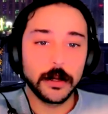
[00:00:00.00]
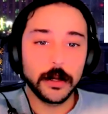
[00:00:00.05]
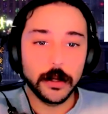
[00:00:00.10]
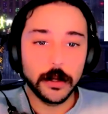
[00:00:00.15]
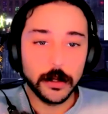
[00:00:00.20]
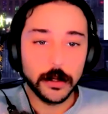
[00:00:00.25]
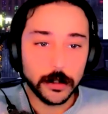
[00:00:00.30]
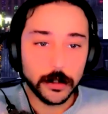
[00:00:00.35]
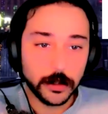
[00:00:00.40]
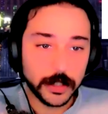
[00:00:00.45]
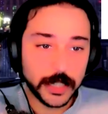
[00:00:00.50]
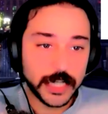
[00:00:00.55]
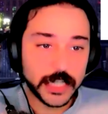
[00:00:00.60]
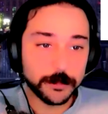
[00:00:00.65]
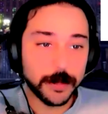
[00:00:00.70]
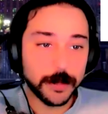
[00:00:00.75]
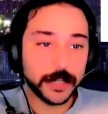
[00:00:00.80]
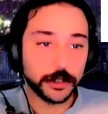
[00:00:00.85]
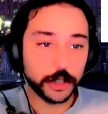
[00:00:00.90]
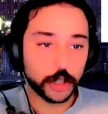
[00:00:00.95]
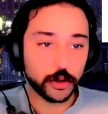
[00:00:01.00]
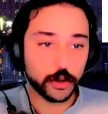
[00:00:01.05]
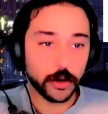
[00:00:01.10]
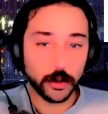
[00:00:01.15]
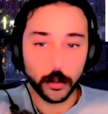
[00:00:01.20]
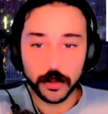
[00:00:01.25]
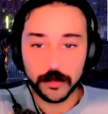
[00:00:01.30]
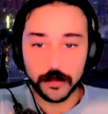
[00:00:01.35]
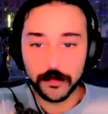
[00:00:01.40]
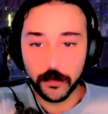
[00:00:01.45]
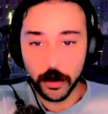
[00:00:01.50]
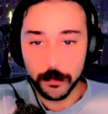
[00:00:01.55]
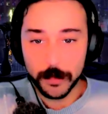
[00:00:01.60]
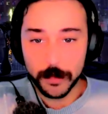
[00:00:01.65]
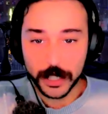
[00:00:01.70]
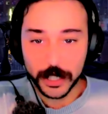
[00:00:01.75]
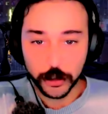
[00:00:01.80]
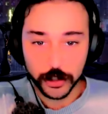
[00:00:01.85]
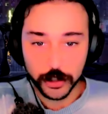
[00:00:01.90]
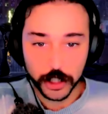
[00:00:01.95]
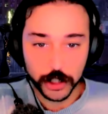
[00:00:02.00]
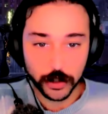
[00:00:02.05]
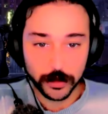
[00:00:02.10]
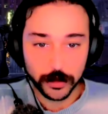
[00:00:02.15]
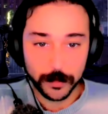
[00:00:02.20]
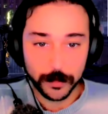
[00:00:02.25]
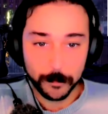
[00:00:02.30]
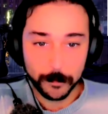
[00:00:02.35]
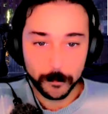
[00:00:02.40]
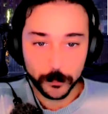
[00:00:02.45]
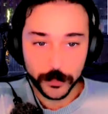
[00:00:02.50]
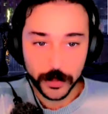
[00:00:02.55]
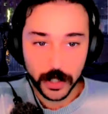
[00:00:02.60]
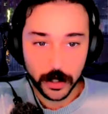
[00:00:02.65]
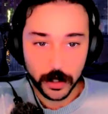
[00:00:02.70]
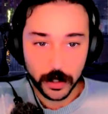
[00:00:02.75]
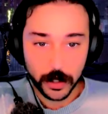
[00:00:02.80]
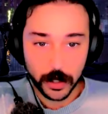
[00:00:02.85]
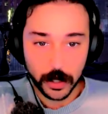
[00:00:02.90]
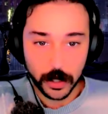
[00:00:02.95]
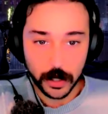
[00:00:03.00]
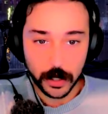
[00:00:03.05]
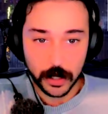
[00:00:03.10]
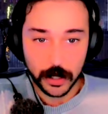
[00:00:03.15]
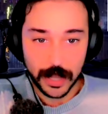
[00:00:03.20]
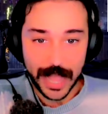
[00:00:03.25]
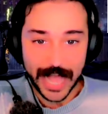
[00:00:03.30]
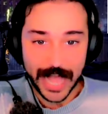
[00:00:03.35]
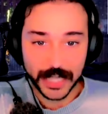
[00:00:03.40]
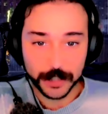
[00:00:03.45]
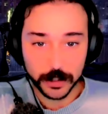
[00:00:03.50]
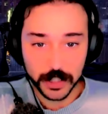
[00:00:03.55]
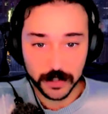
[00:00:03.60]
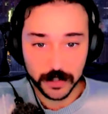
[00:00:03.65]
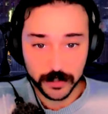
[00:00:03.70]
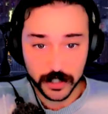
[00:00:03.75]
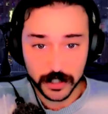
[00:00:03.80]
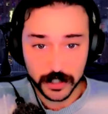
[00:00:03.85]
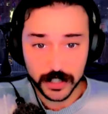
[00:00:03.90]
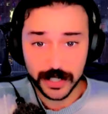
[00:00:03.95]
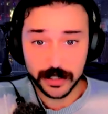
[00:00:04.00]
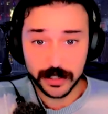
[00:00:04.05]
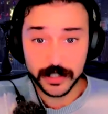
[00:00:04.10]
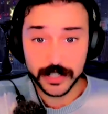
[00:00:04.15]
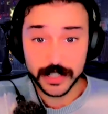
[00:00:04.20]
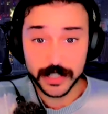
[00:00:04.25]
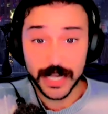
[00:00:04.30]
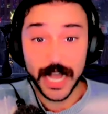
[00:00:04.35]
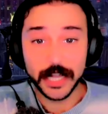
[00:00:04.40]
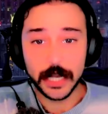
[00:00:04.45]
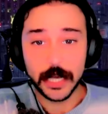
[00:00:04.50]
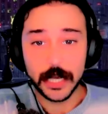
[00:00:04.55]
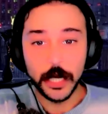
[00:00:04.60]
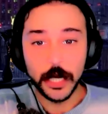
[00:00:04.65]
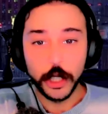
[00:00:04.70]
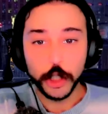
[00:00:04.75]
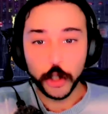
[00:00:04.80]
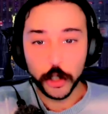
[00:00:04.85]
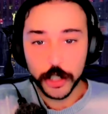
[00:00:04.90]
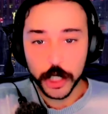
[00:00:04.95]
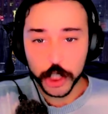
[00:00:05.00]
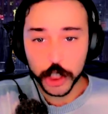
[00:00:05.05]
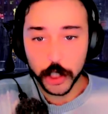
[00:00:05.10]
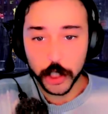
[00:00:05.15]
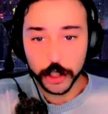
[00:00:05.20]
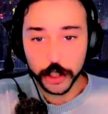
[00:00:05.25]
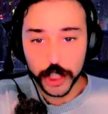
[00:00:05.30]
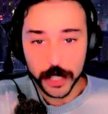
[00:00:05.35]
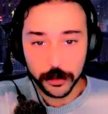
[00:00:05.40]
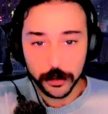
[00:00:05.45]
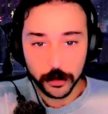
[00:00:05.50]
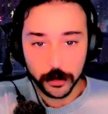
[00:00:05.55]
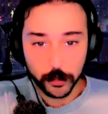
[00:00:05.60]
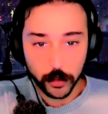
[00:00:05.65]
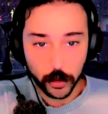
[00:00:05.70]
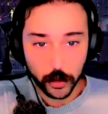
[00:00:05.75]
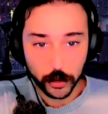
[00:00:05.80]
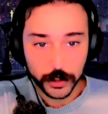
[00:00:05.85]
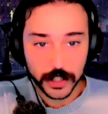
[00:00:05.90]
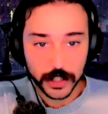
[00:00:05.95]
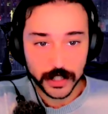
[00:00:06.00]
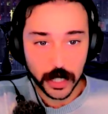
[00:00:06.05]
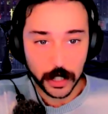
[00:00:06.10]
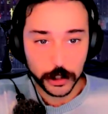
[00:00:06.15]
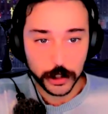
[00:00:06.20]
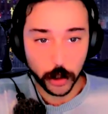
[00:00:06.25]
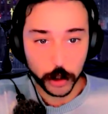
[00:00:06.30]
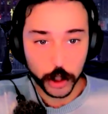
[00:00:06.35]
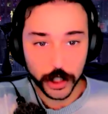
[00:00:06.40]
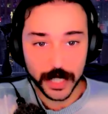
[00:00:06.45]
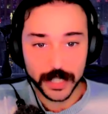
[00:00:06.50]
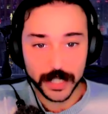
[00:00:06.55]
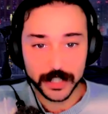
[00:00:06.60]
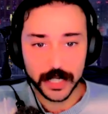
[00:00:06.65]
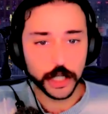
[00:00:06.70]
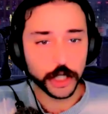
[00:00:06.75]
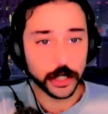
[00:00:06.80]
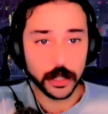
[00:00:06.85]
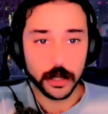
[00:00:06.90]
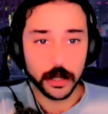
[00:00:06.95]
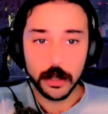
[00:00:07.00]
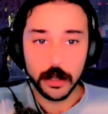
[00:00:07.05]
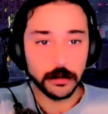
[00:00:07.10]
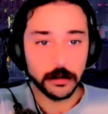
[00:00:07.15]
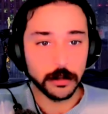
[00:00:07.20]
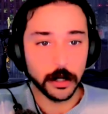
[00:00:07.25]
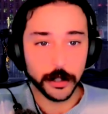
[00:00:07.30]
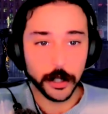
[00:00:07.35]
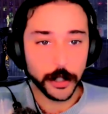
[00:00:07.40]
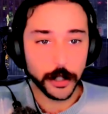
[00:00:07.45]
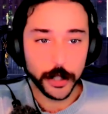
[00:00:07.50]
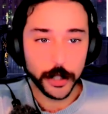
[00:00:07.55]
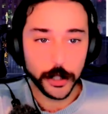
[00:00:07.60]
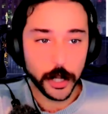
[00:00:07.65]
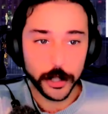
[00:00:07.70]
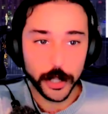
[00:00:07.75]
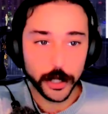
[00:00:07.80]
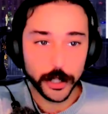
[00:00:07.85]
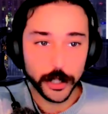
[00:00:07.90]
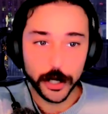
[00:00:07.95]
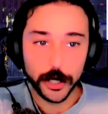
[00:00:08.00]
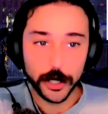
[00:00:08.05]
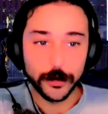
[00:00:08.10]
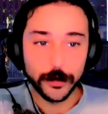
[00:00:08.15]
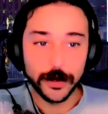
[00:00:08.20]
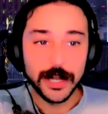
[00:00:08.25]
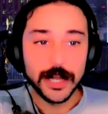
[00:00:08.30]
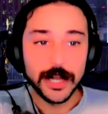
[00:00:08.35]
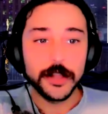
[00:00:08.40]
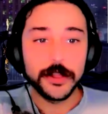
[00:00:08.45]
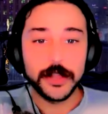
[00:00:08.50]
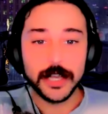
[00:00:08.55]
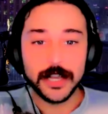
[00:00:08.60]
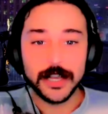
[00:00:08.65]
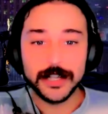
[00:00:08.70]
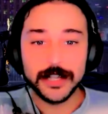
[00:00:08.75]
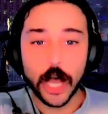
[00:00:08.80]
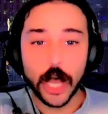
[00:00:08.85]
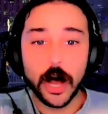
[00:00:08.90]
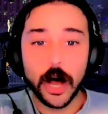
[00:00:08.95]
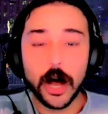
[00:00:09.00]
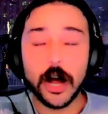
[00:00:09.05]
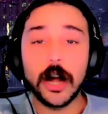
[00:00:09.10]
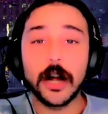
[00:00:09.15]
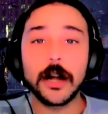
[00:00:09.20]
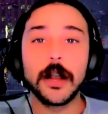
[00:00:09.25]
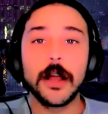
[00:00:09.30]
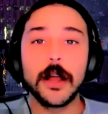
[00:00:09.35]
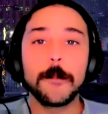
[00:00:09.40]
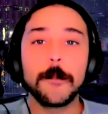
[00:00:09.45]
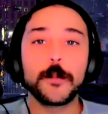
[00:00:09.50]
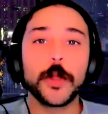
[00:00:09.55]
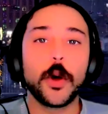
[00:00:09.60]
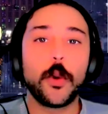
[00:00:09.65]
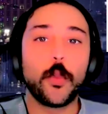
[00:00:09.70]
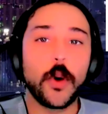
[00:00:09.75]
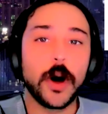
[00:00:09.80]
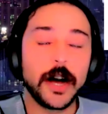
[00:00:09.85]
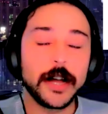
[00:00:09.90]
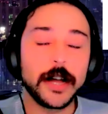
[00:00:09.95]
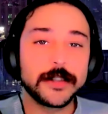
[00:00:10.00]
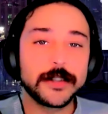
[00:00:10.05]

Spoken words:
leads men to struggle with four main traditional aspects of society. Traditional gender role socialization. No. These are what